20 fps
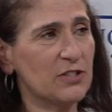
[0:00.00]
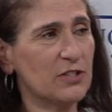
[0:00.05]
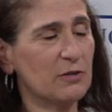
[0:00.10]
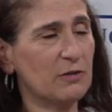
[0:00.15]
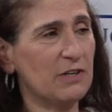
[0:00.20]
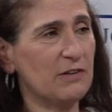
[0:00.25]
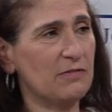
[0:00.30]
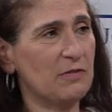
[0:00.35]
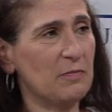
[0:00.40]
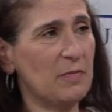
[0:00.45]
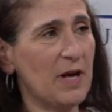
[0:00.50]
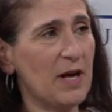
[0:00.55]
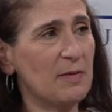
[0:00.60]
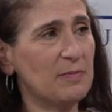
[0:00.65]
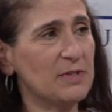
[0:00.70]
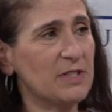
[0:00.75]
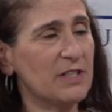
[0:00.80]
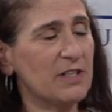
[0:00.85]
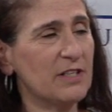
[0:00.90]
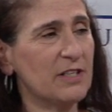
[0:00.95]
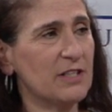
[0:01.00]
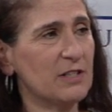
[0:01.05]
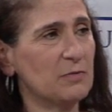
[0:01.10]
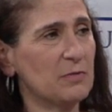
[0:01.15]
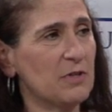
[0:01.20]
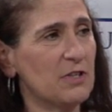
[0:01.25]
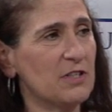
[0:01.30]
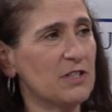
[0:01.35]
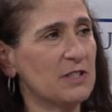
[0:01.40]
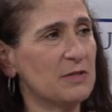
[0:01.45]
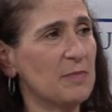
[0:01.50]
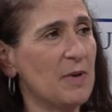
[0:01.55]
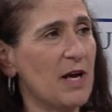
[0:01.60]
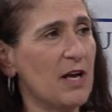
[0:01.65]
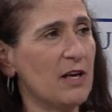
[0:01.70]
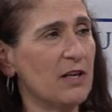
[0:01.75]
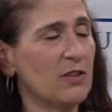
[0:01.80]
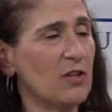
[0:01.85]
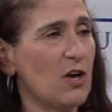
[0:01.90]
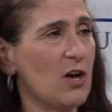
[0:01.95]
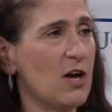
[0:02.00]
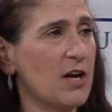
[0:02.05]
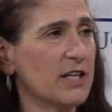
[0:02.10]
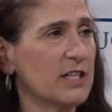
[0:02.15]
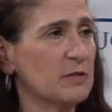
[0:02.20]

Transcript: degree from Babson as well as my law